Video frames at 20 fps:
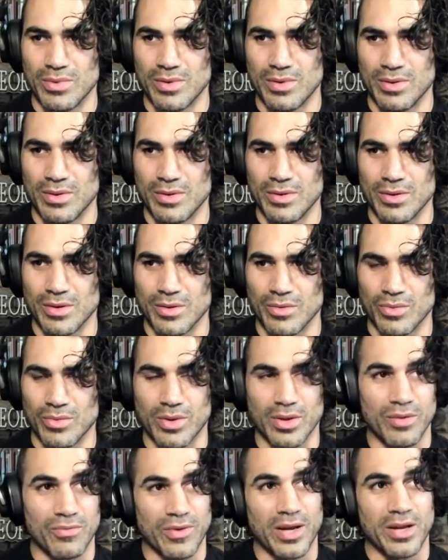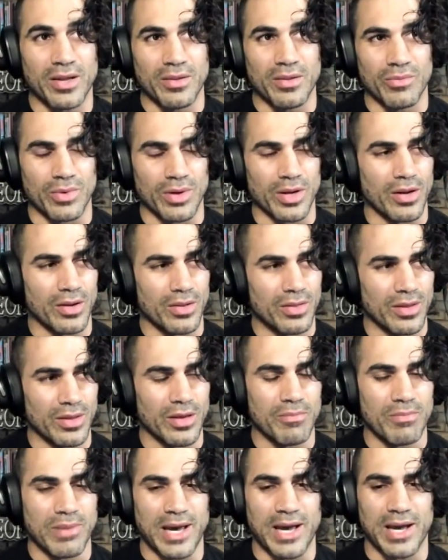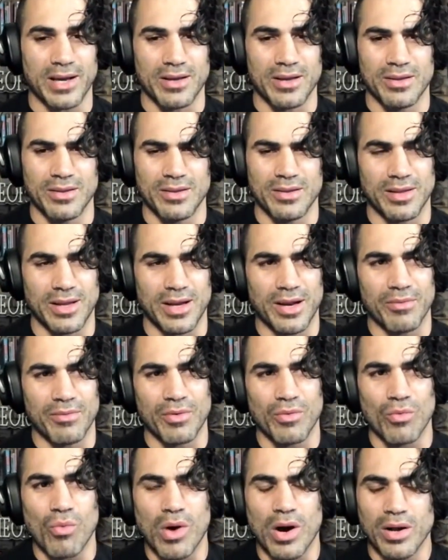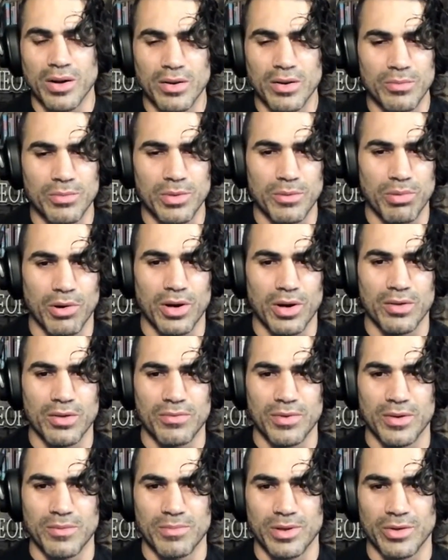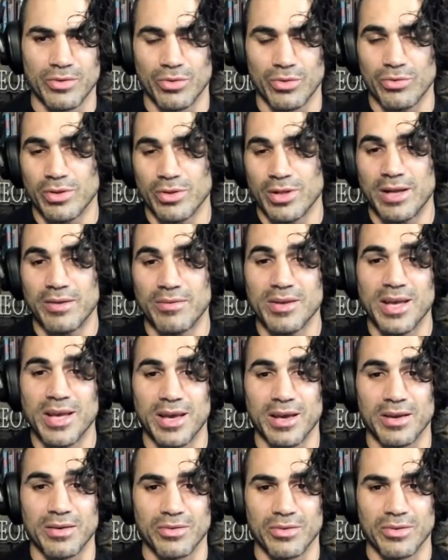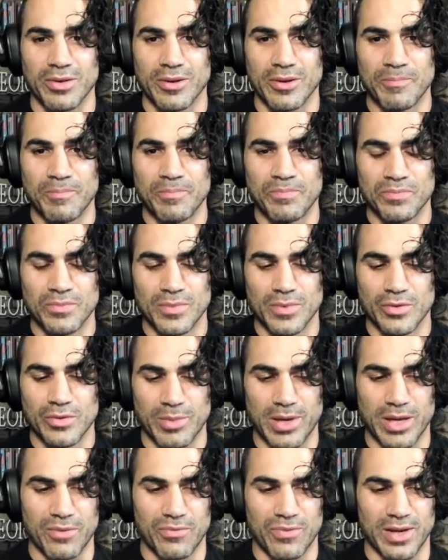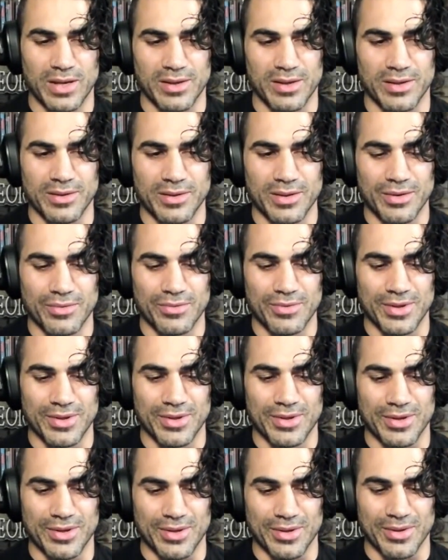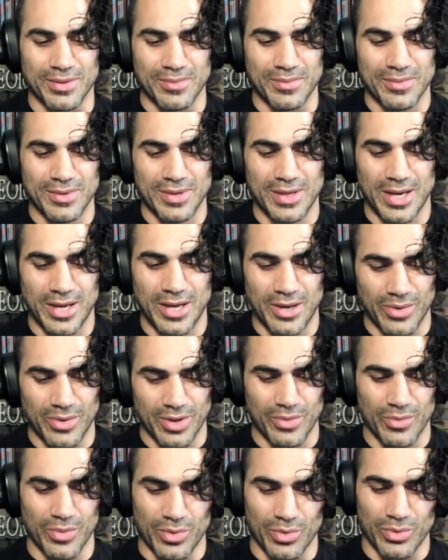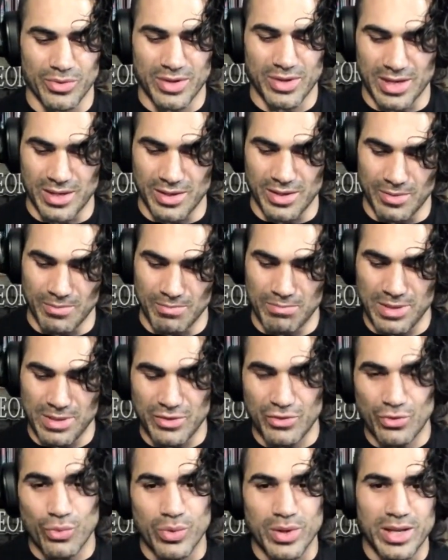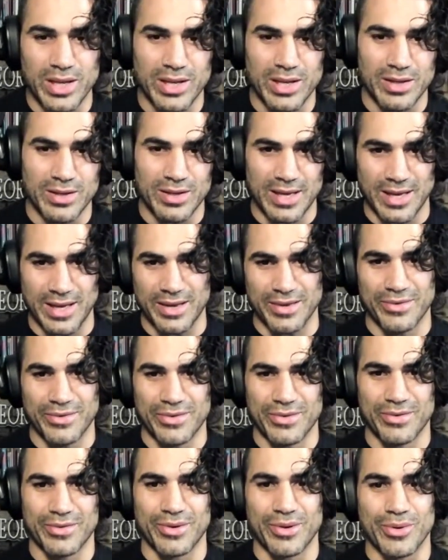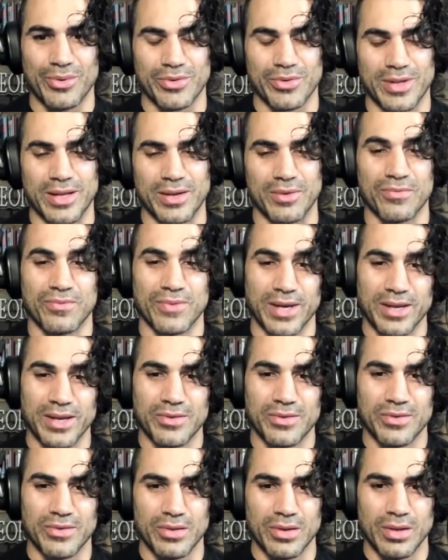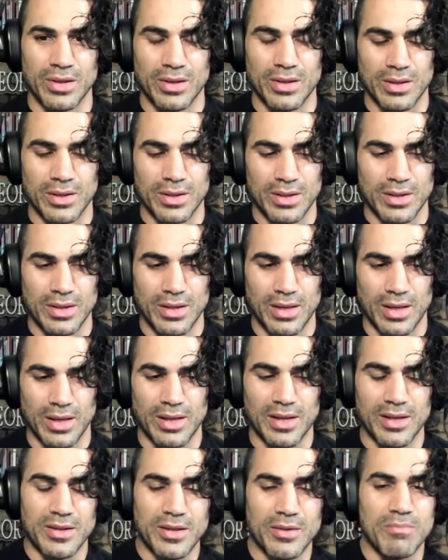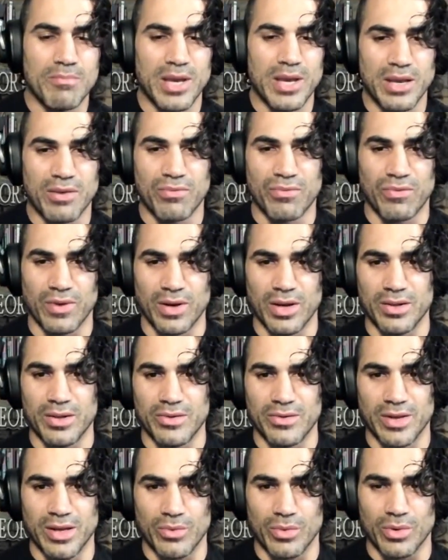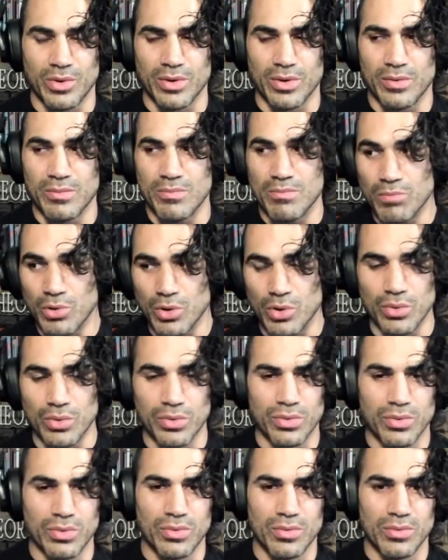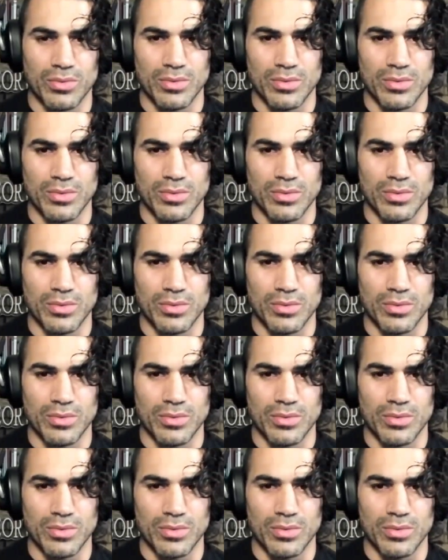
when I think back, that I ever wanted to be part of it, because there was a lot of gangs. As a matter of fact, I lived in a area where it was kind of between gangs, so there was a lot of fights, and I did make friends that were in both